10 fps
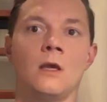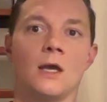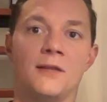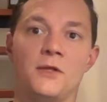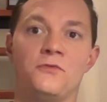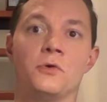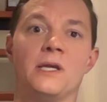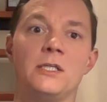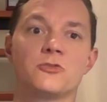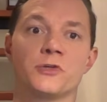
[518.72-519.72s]
And if you're
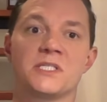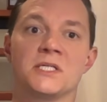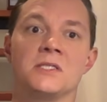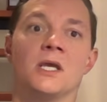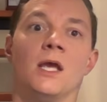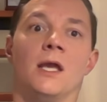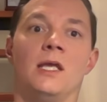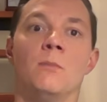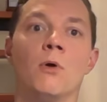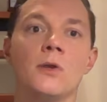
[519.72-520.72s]
interested
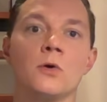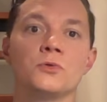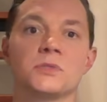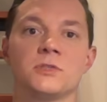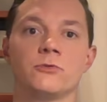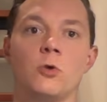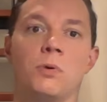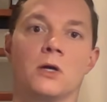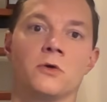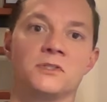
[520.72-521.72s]
in more Lotus
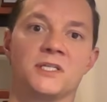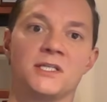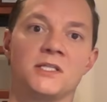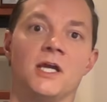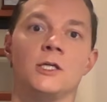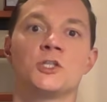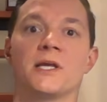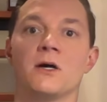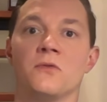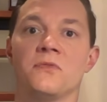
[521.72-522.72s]
Europa content,
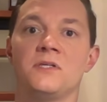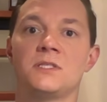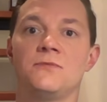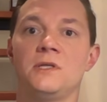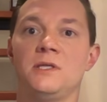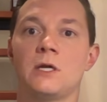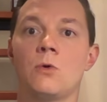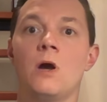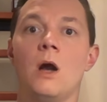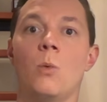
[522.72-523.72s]
check out this
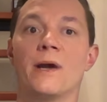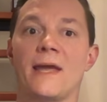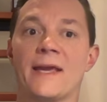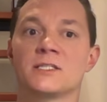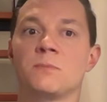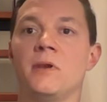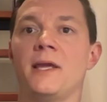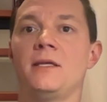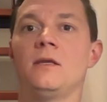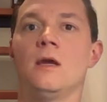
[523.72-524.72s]
video where I
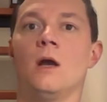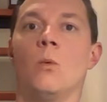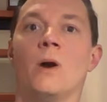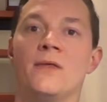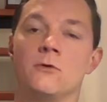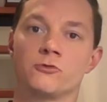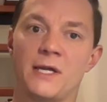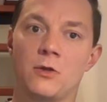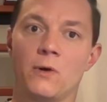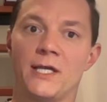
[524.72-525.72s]
explain why the
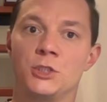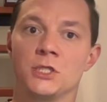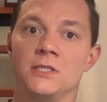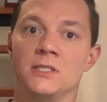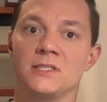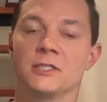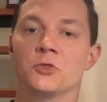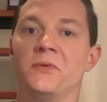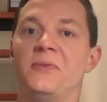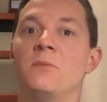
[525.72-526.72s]
Renault engine is
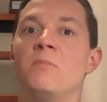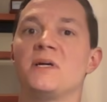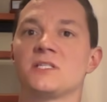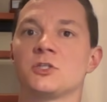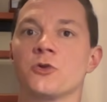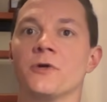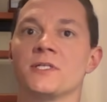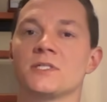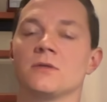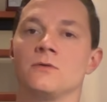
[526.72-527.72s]
actually the best
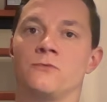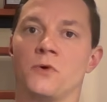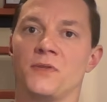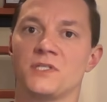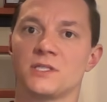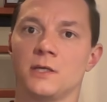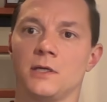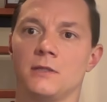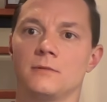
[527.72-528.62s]
choice for this car.